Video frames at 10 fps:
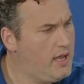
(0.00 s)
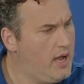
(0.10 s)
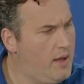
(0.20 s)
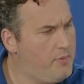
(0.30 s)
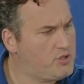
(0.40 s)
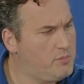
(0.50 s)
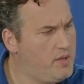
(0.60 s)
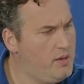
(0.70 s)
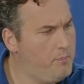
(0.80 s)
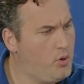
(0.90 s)
There's some
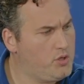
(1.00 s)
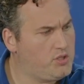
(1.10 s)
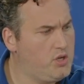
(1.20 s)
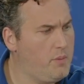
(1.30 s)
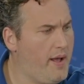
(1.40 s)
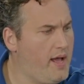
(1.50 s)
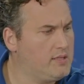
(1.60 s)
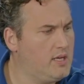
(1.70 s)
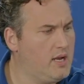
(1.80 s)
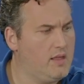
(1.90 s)
inputs you can
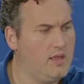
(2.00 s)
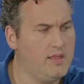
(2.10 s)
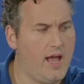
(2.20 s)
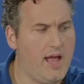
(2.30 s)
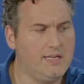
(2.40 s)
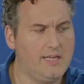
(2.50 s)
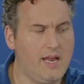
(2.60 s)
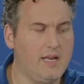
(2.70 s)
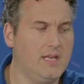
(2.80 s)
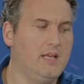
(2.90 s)
pass it, and then the
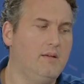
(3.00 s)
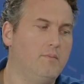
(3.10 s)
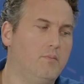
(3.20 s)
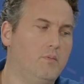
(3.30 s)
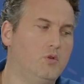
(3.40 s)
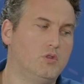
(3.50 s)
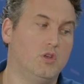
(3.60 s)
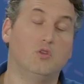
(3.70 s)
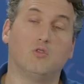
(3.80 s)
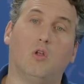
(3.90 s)
identity, who's the
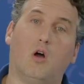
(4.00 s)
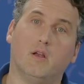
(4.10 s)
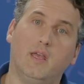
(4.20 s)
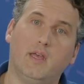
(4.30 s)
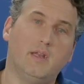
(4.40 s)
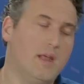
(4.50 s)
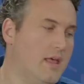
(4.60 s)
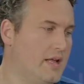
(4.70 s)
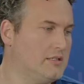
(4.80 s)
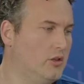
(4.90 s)
user logged in,
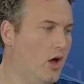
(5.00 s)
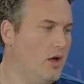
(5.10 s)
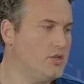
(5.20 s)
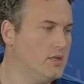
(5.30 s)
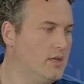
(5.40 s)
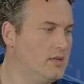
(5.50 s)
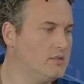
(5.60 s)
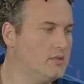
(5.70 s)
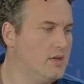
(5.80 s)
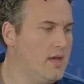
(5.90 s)
that's launching
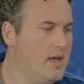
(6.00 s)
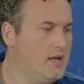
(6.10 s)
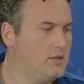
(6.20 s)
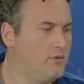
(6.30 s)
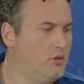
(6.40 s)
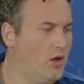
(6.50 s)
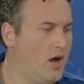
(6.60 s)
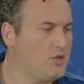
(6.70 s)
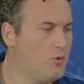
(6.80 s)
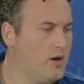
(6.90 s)
this. So if you
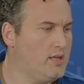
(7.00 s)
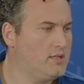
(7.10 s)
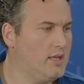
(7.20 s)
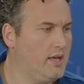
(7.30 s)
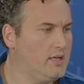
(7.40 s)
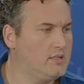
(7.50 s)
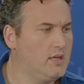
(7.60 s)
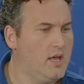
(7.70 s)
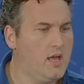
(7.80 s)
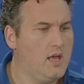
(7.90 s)
launch one of these things,
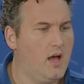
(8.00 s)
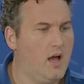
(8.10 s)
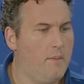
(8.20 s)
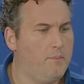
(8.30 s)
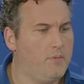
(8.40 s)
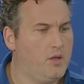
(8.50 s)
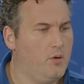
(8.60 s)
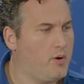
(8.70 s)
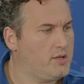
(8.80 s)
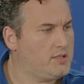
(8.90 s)
you
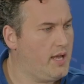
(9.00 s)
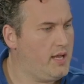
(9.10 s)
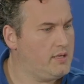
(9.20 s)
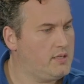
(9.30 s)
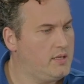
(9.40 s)
press send.